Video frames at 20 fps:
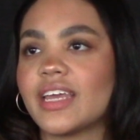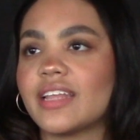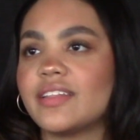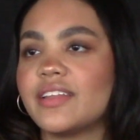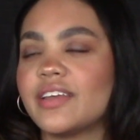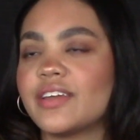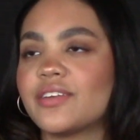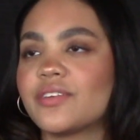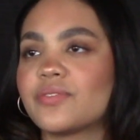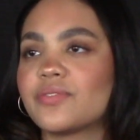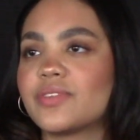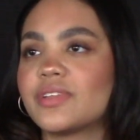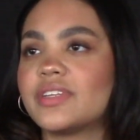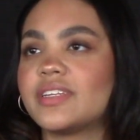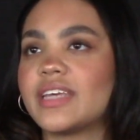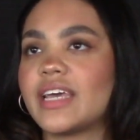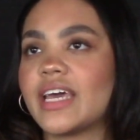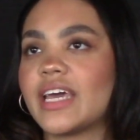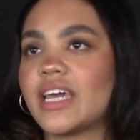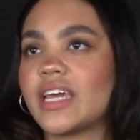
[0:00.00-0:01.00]
at the end of the
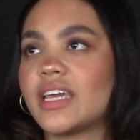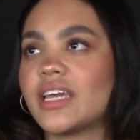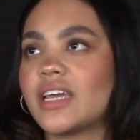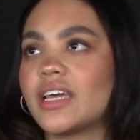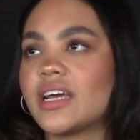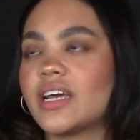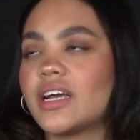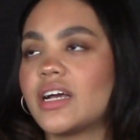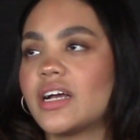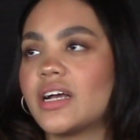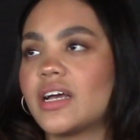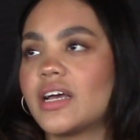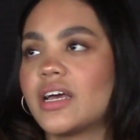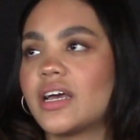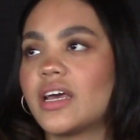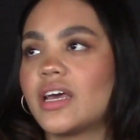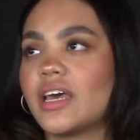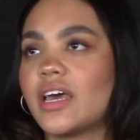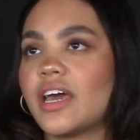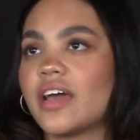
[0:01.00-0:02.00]
day,
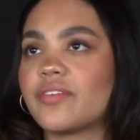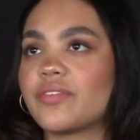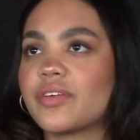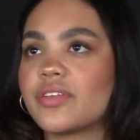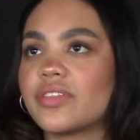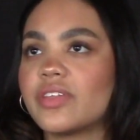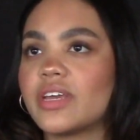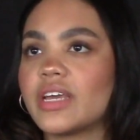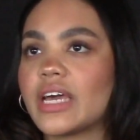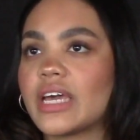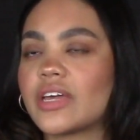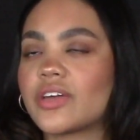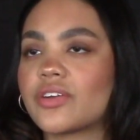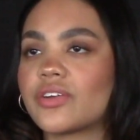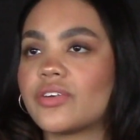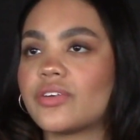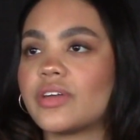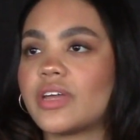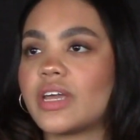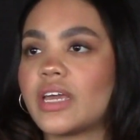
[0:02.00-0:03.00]
everything I
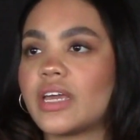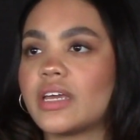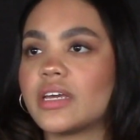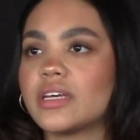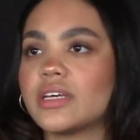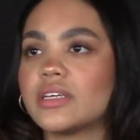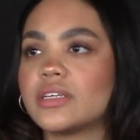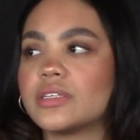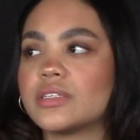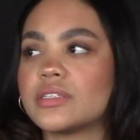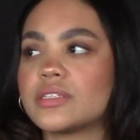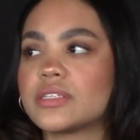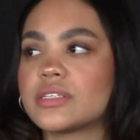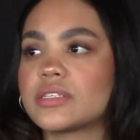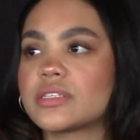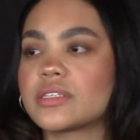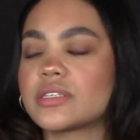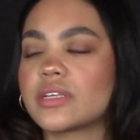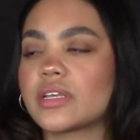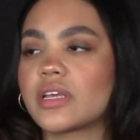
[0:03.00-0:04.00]
create
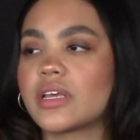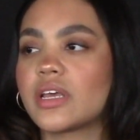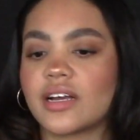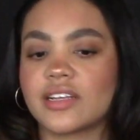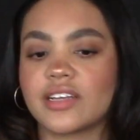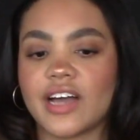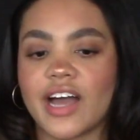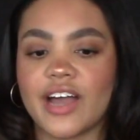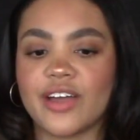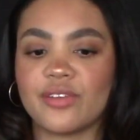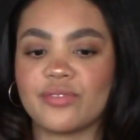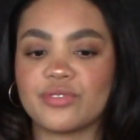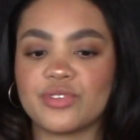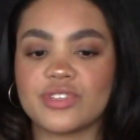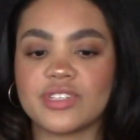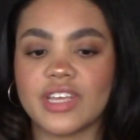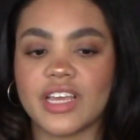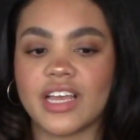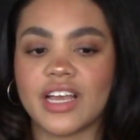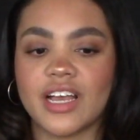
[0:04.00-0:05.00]
is kind of
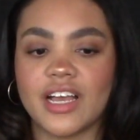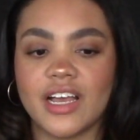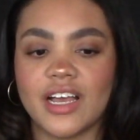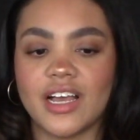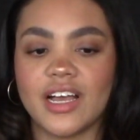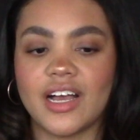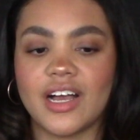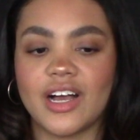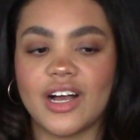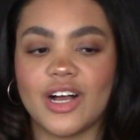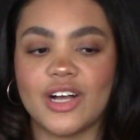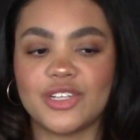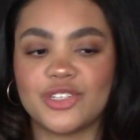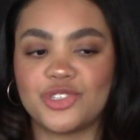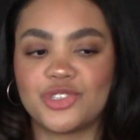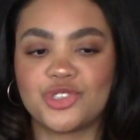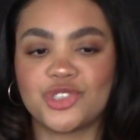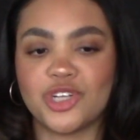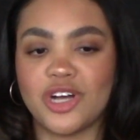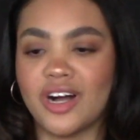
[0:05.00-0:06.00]
just like a
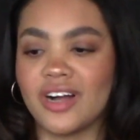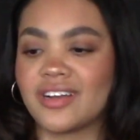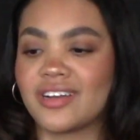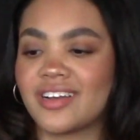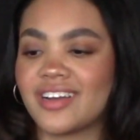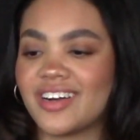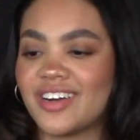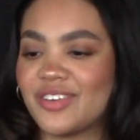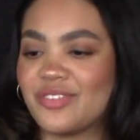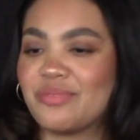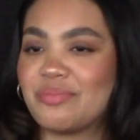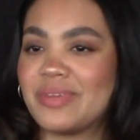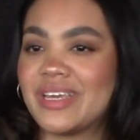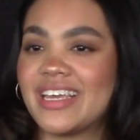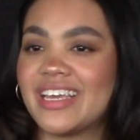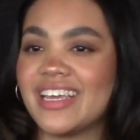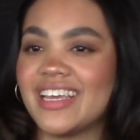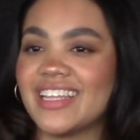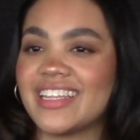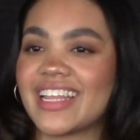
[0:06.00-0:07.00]
chunk of
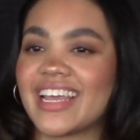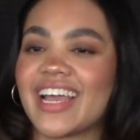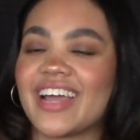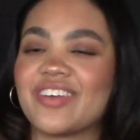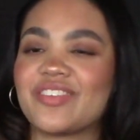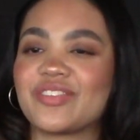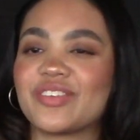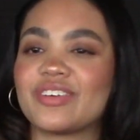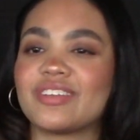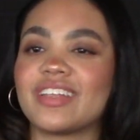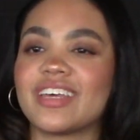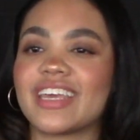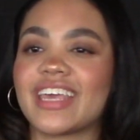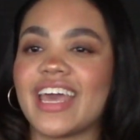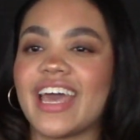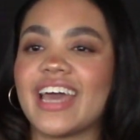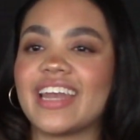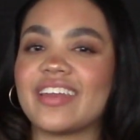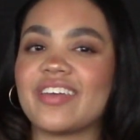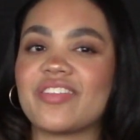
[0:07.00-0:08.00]
me. Like, I feel like
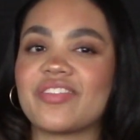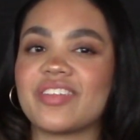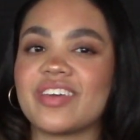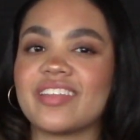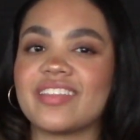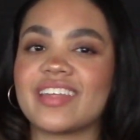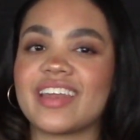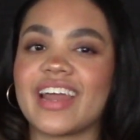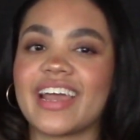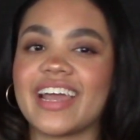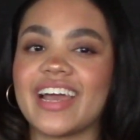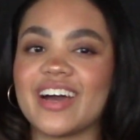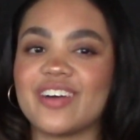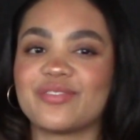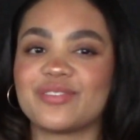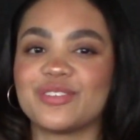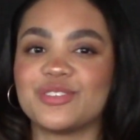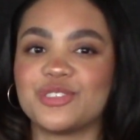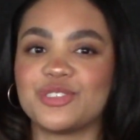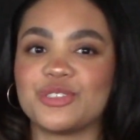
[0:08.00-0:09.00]
anything that I
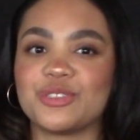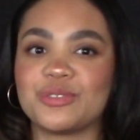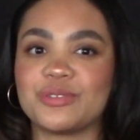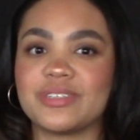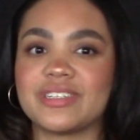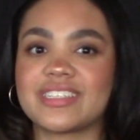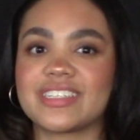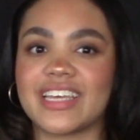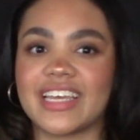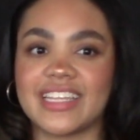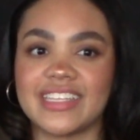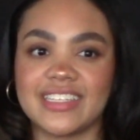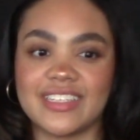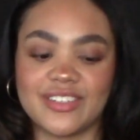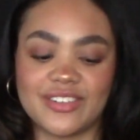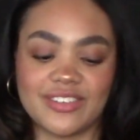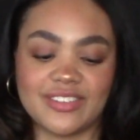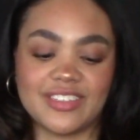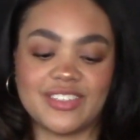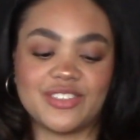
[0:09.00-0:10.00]
ever do, it's like
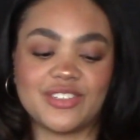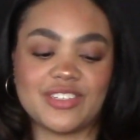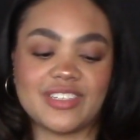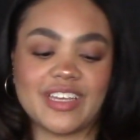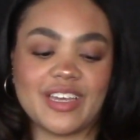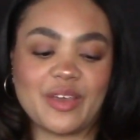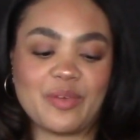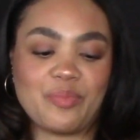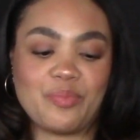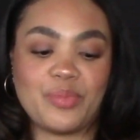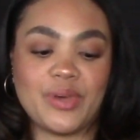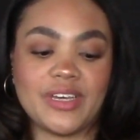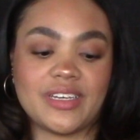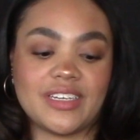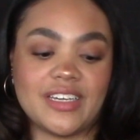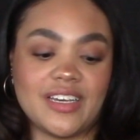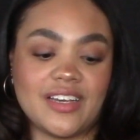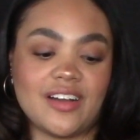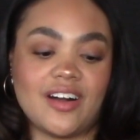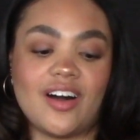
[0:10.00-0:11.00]
literally just like
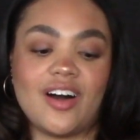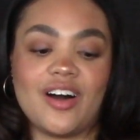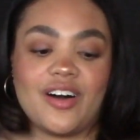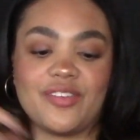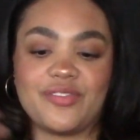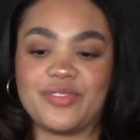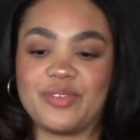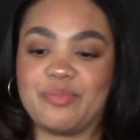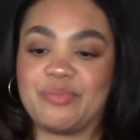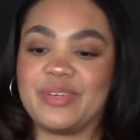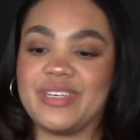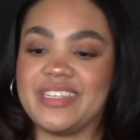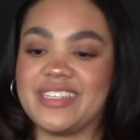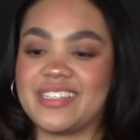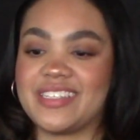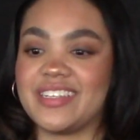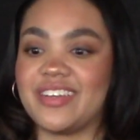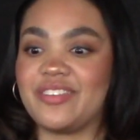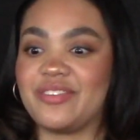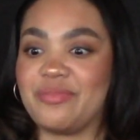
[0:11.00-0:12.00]
picking off a
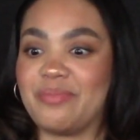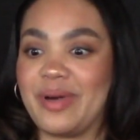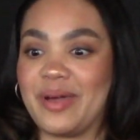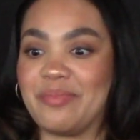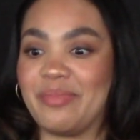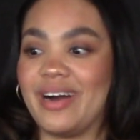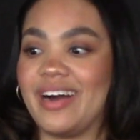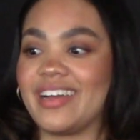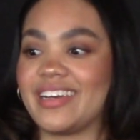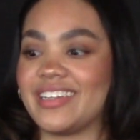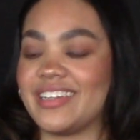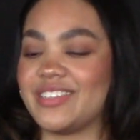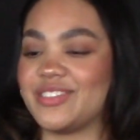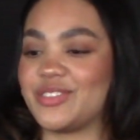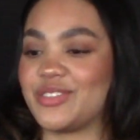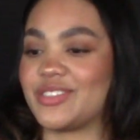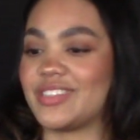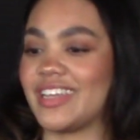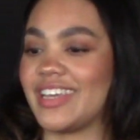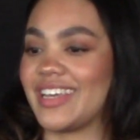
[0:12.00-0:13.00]
piece of my body and
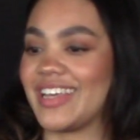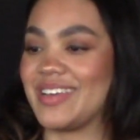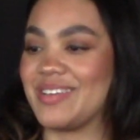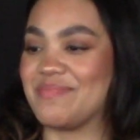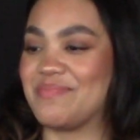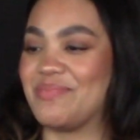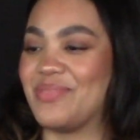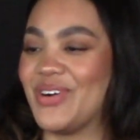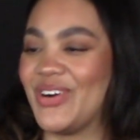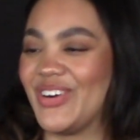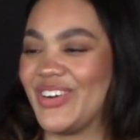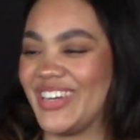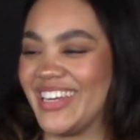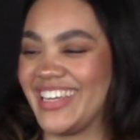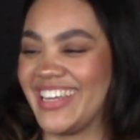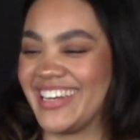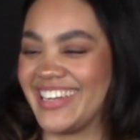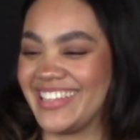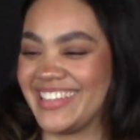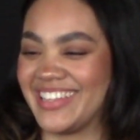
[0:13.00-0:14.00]
just like
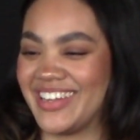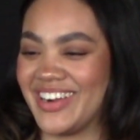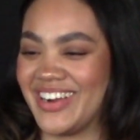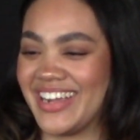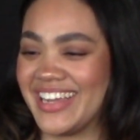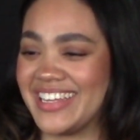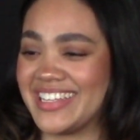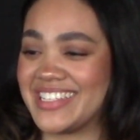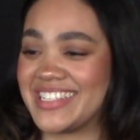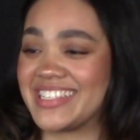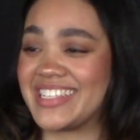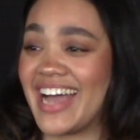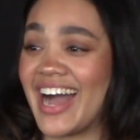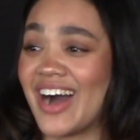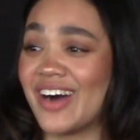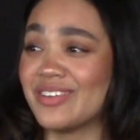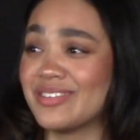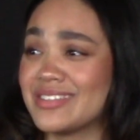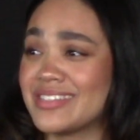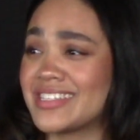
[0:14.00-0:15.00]
putting it in there. It
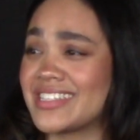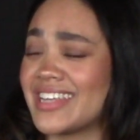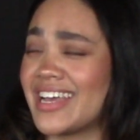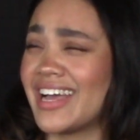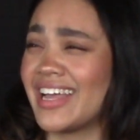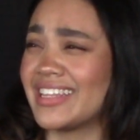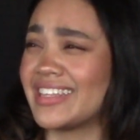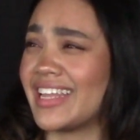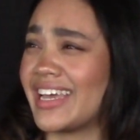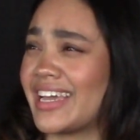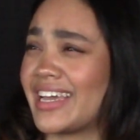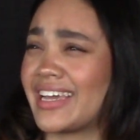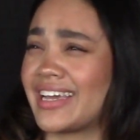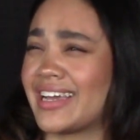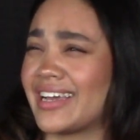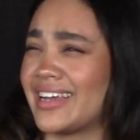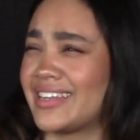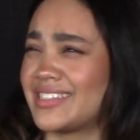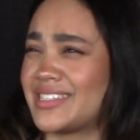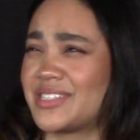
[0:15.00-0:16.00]
sounds like
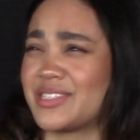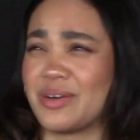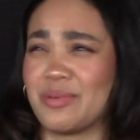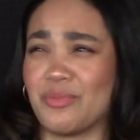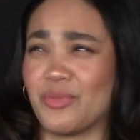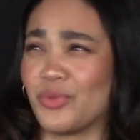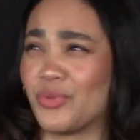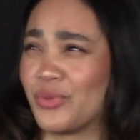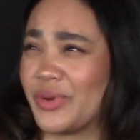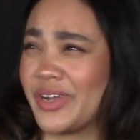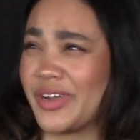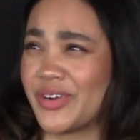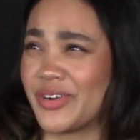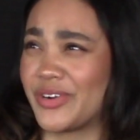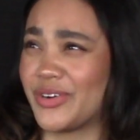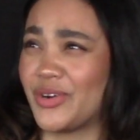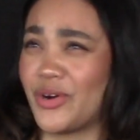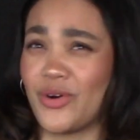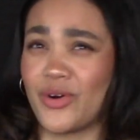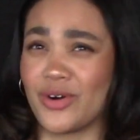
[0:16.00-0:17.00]
some
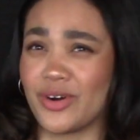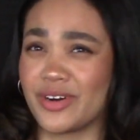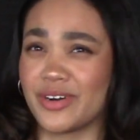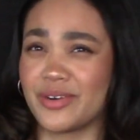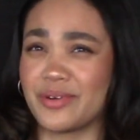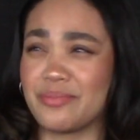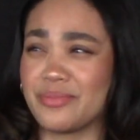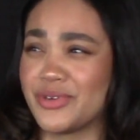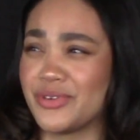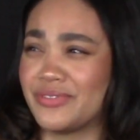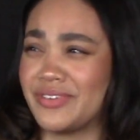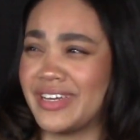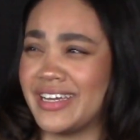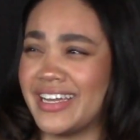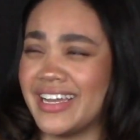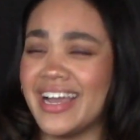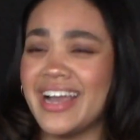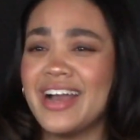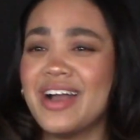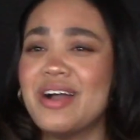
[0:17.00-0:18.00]
weird horror
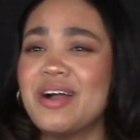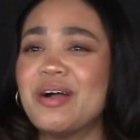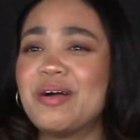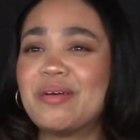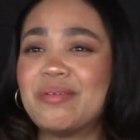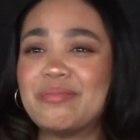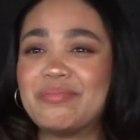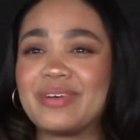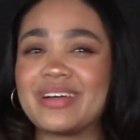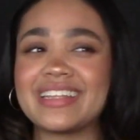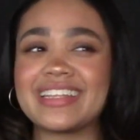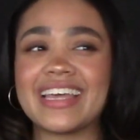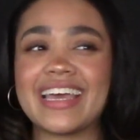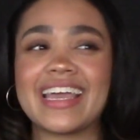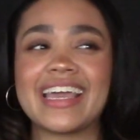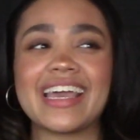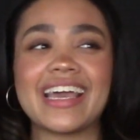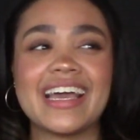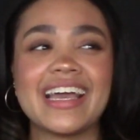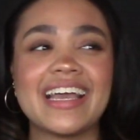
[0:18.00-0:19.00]
movie, but
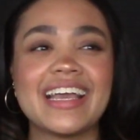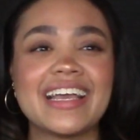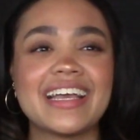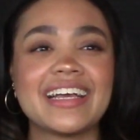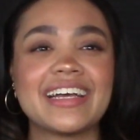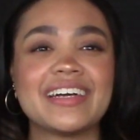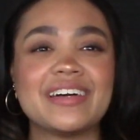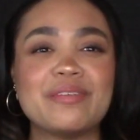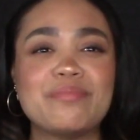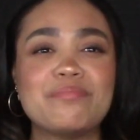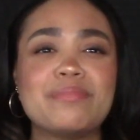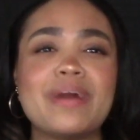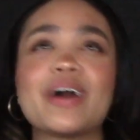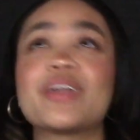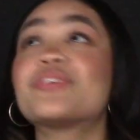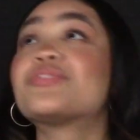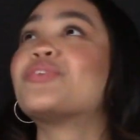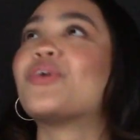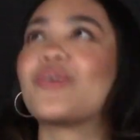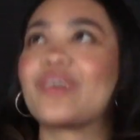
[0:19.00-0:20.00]
like
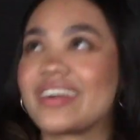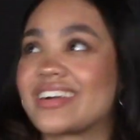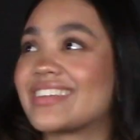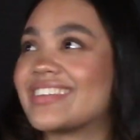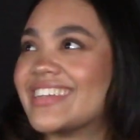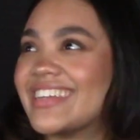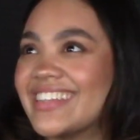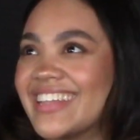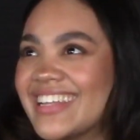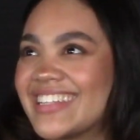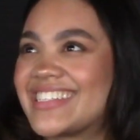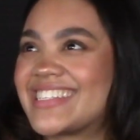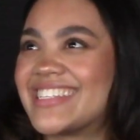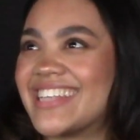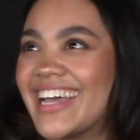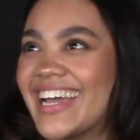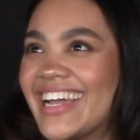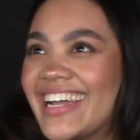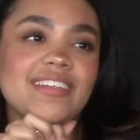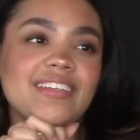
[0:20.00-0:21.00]
metaphorically, let's
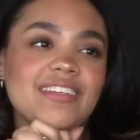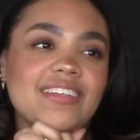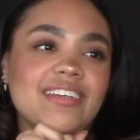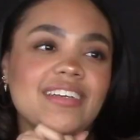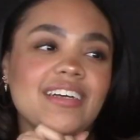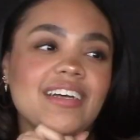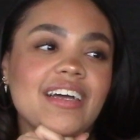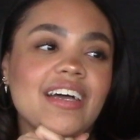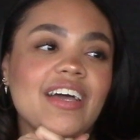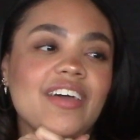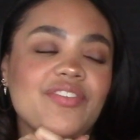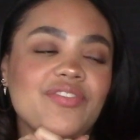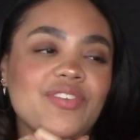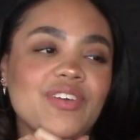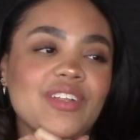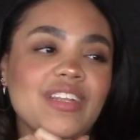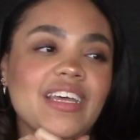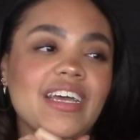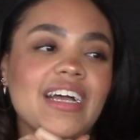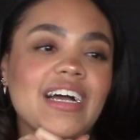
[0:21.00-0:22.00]
say. I
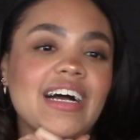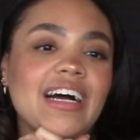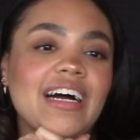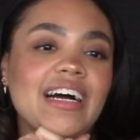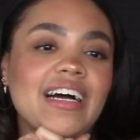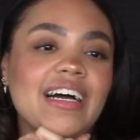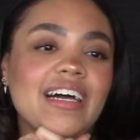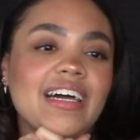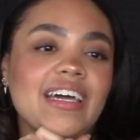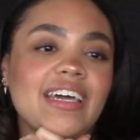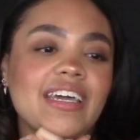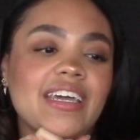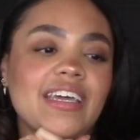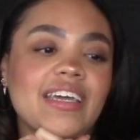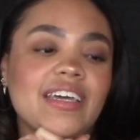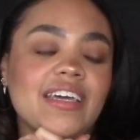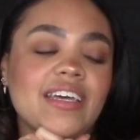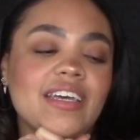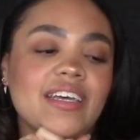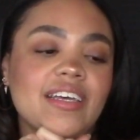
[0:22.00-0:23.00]
feel like I